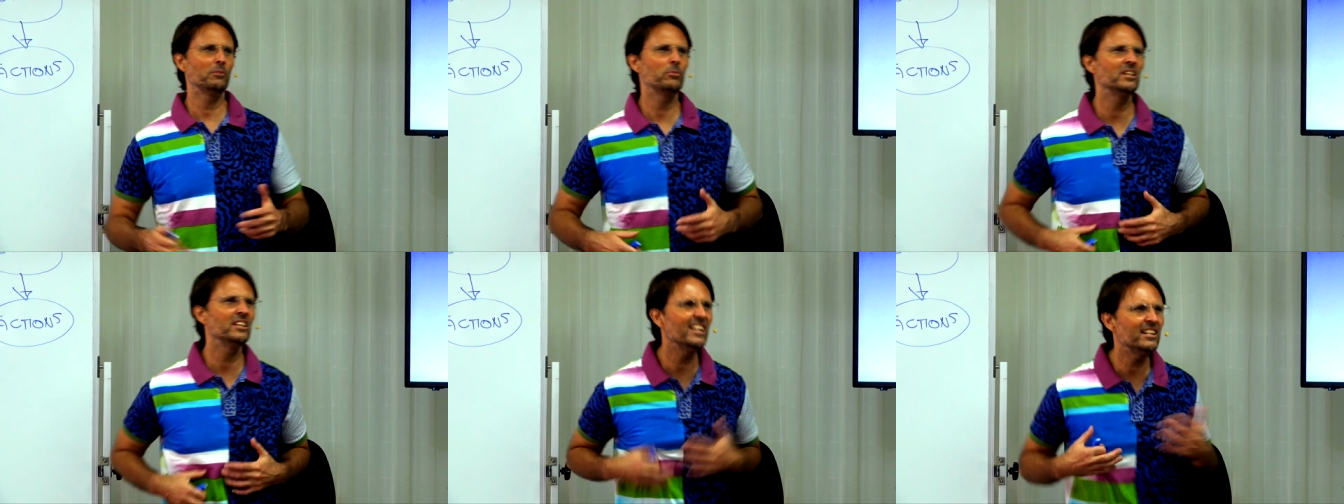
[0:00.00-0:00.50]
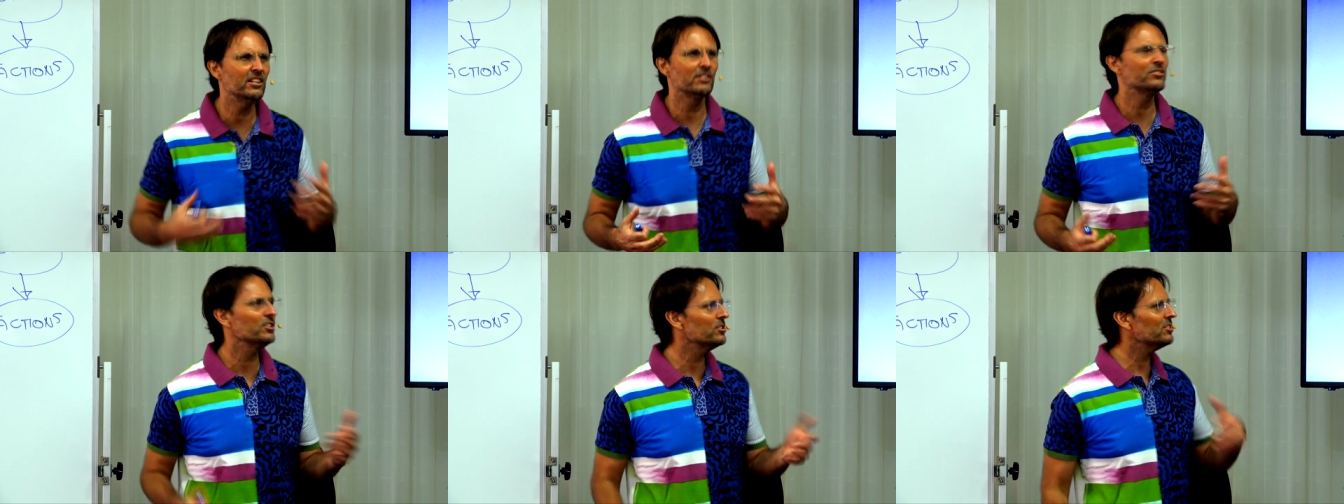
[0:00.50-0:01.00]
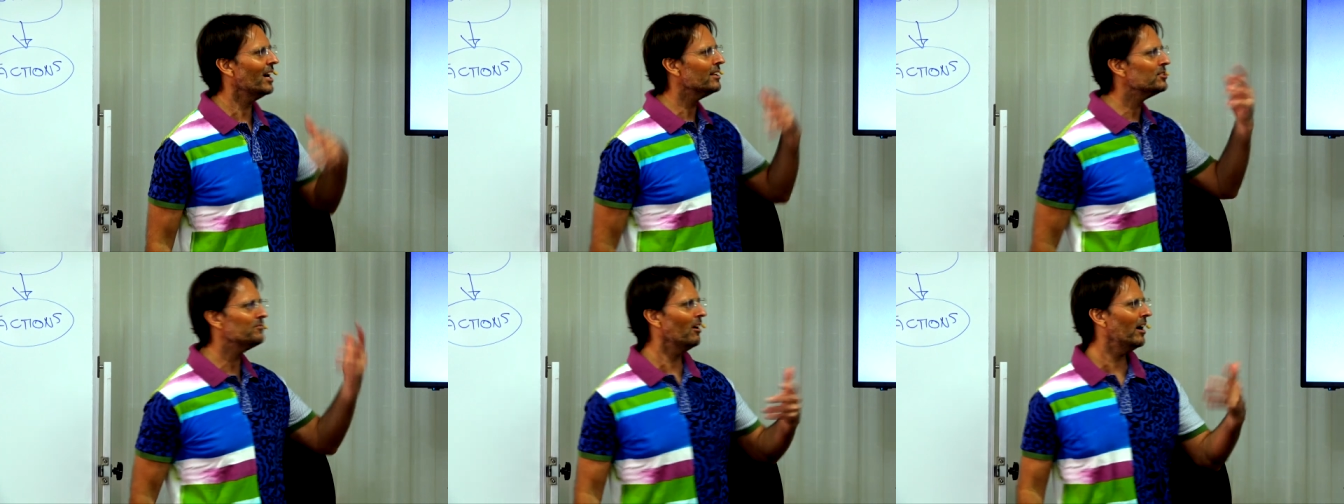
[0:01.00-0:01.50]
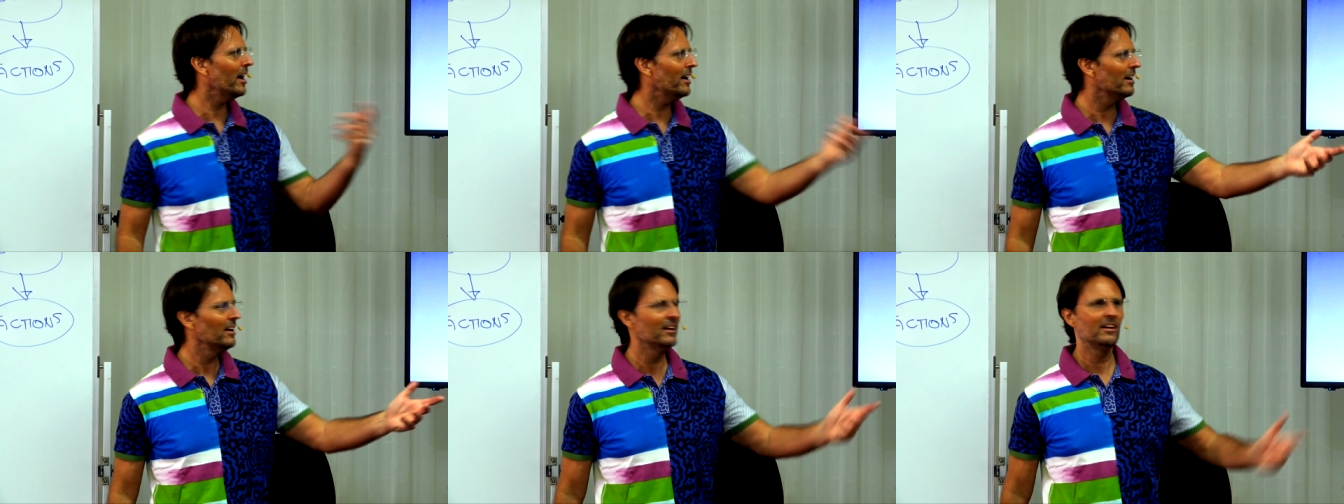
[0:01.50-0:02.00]
but we need it to
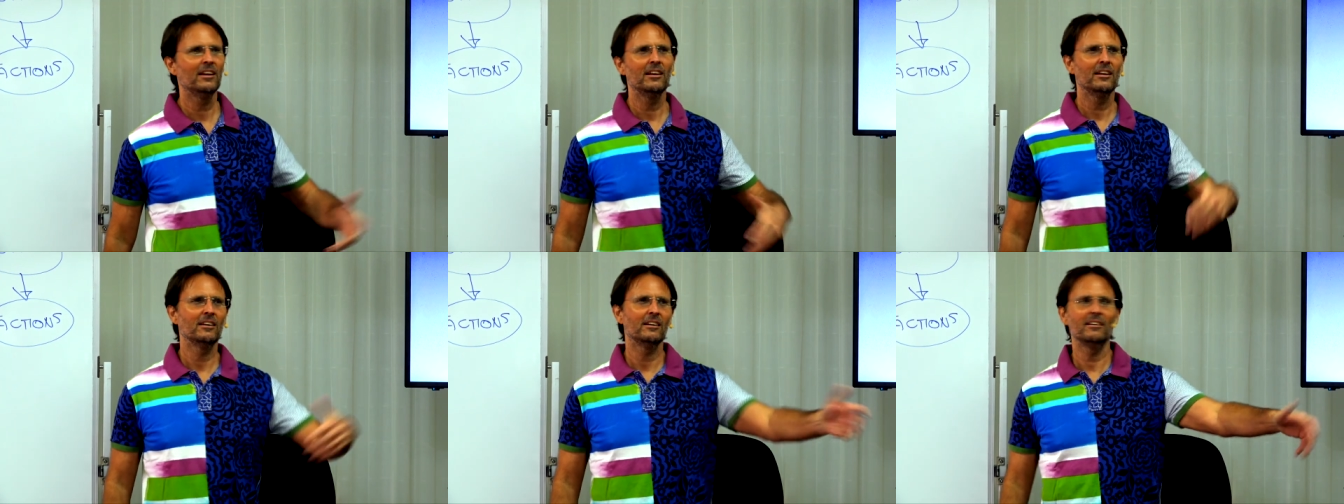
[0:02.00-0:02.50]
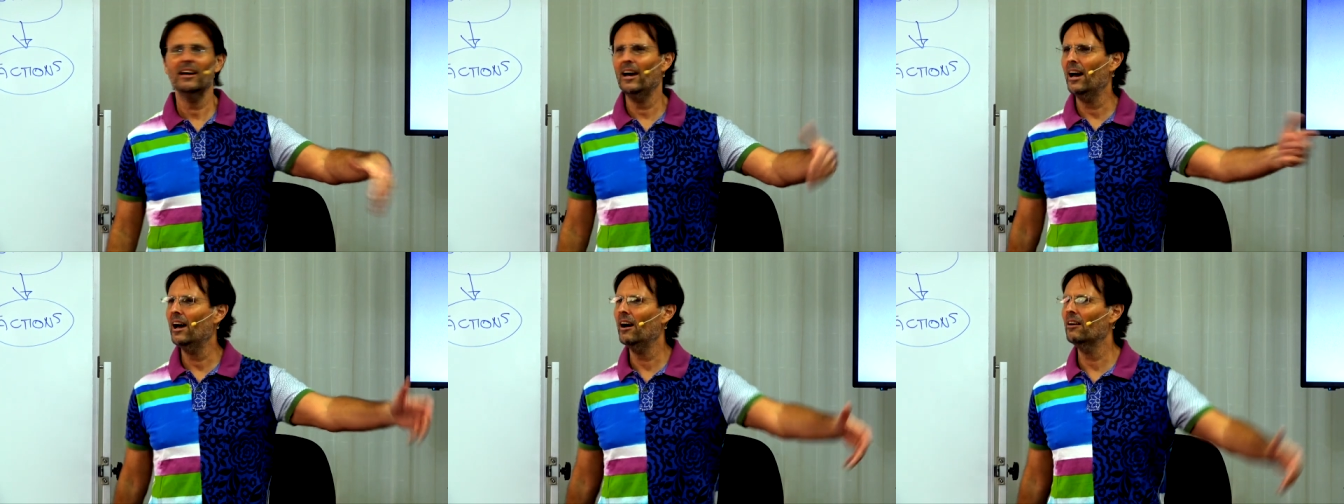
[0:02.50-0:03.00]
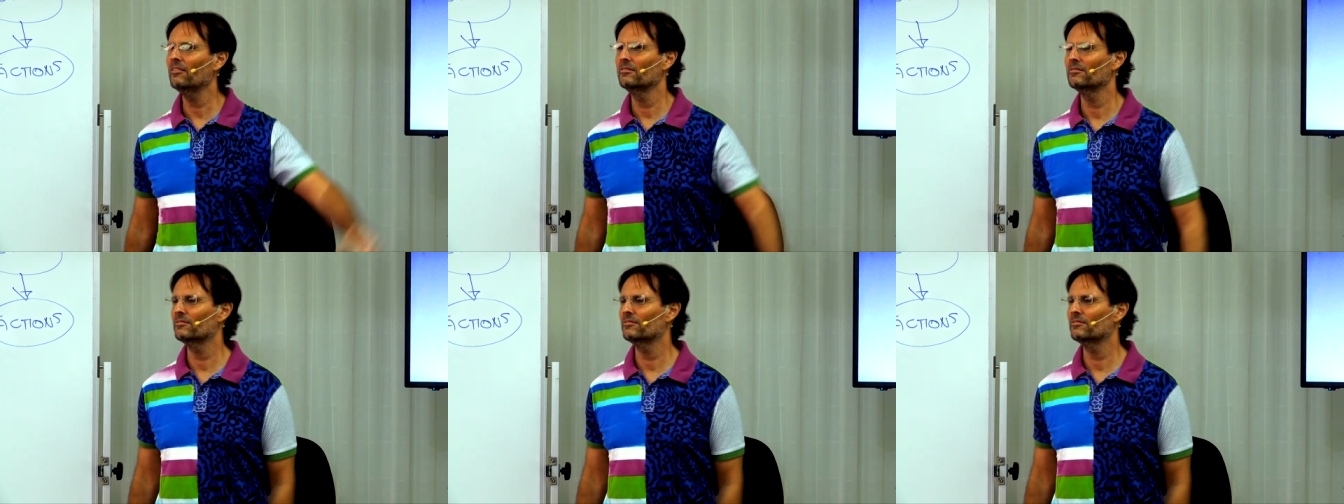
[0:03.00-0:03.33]
satisfy our